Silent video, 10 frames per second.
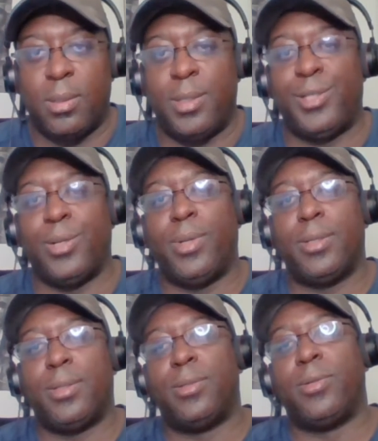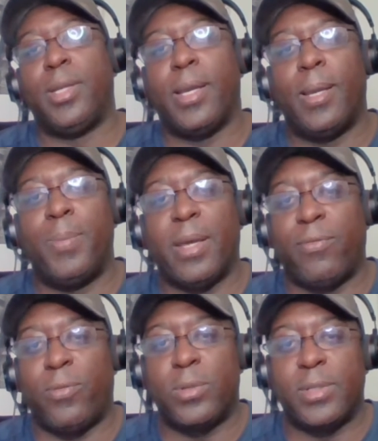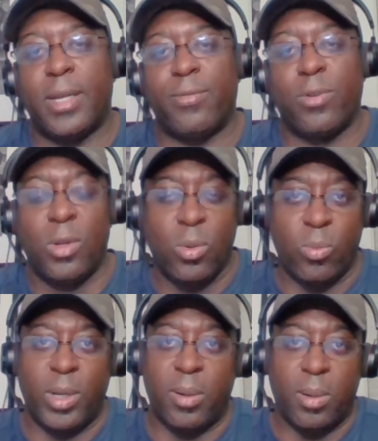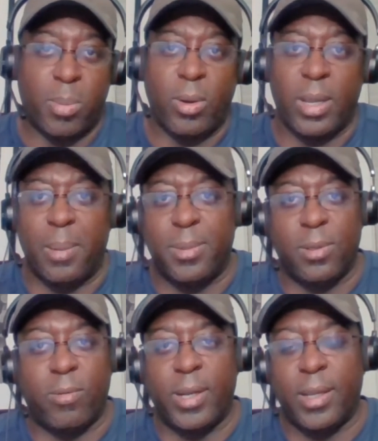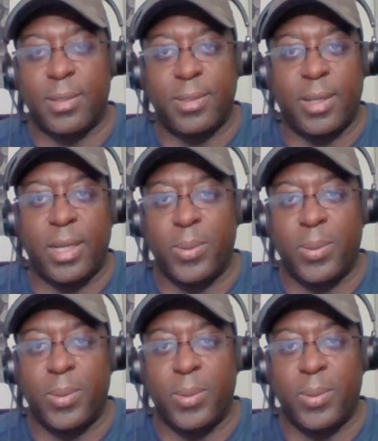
He showed it during the game that first half when the ball came to the right-hand side.